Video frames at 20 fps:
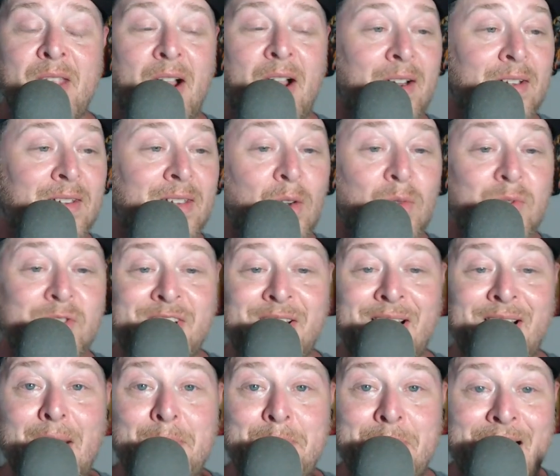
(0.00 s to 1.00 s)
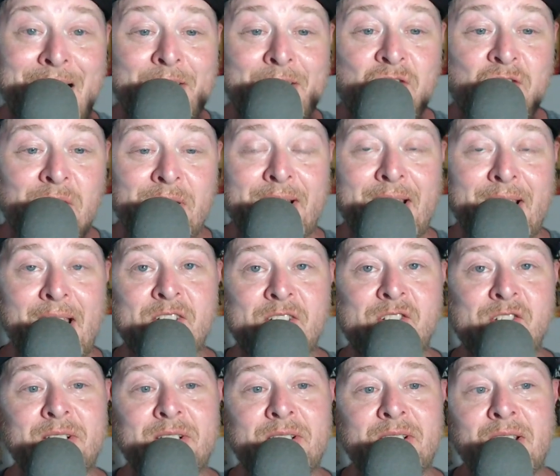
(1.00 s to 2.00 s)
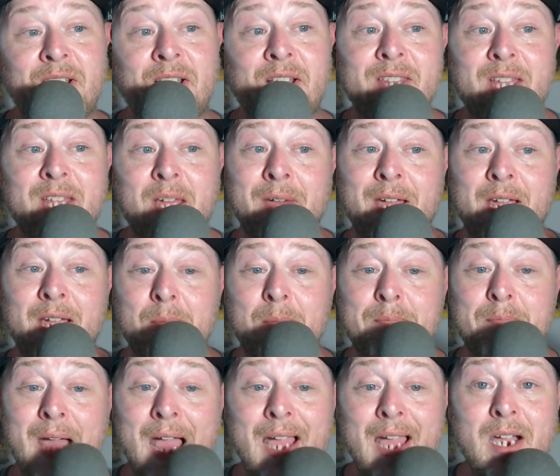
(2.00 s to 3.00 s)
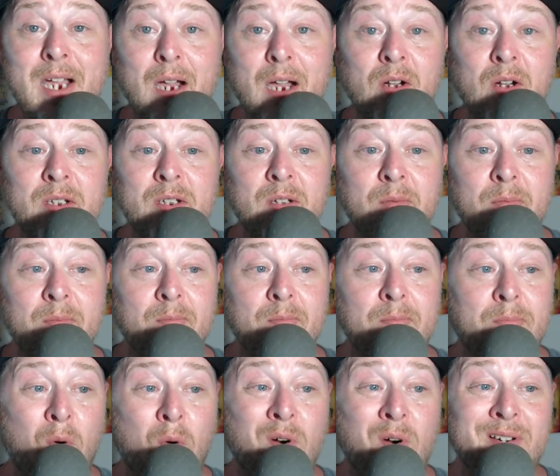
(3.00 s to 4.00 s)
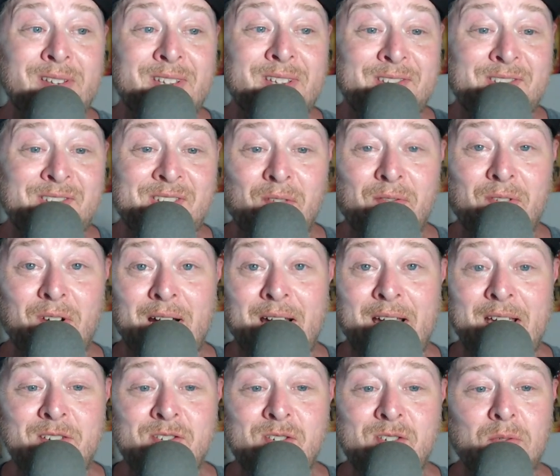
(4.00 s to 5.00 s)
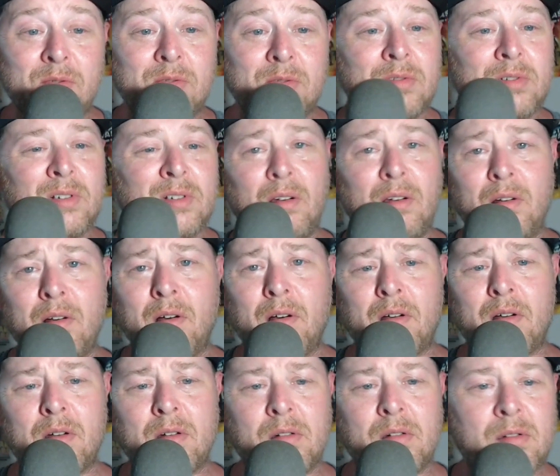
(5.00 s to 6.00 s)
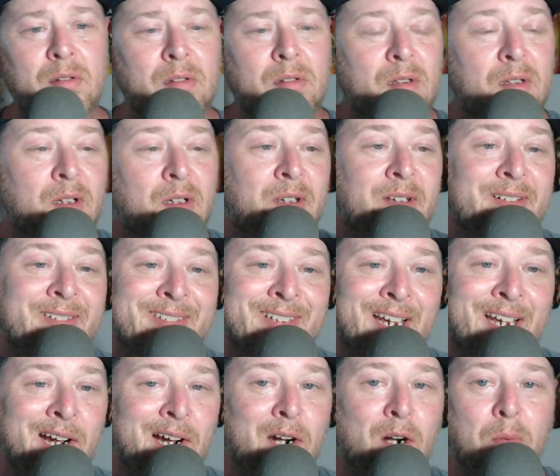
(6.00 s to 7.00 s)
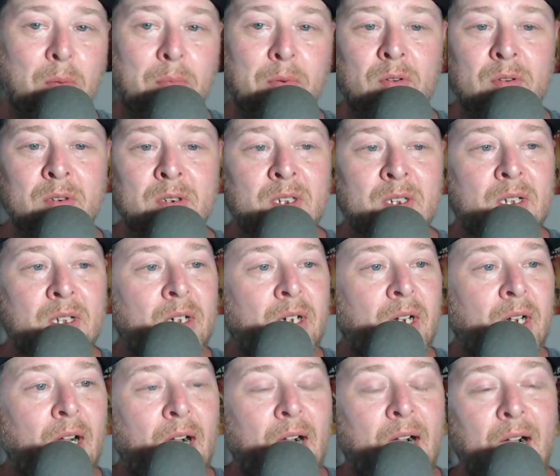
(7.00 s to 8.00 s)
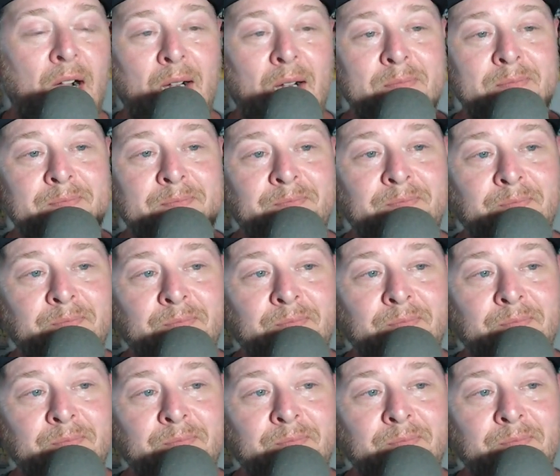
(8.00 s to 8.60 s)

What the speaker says: Little Jedi mind trick action. They make it back on board the Silver Angel. Ugh, terrible. And